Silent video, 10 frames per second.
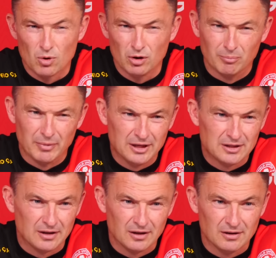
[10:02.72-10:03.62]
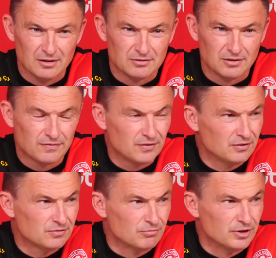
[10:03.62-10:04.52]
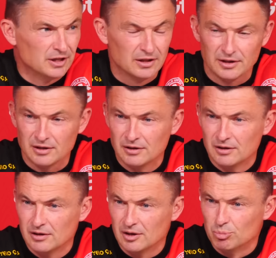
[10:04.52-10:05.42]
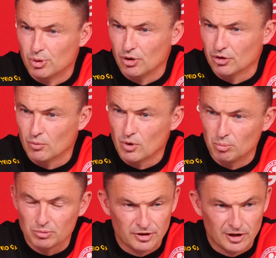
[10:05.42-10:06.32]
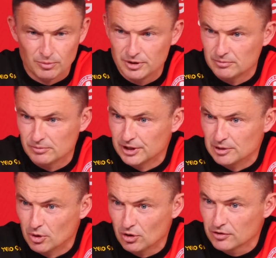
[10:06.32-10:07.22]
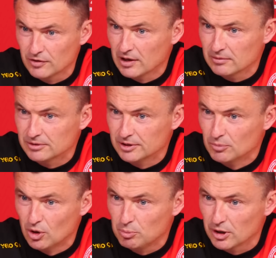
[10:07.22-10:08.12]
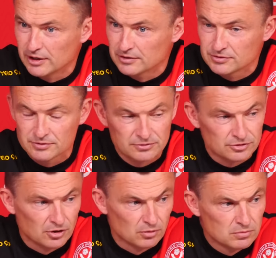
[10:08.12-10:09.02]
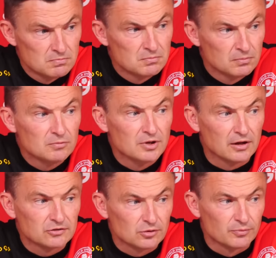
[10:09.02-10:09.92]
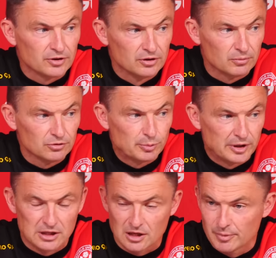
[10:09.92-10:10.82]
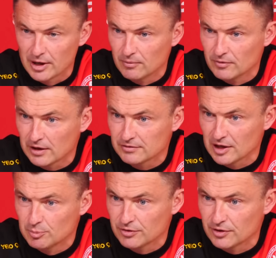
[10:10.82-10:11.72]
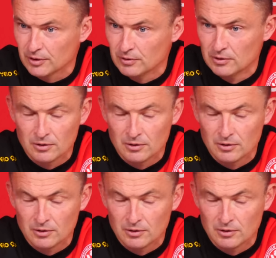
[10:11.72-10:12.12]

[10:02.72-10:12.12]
one and making it as if it's really important at one. No, we need more than that. We need more players. So, yeah, it's something that we're speaking about, that type of thing.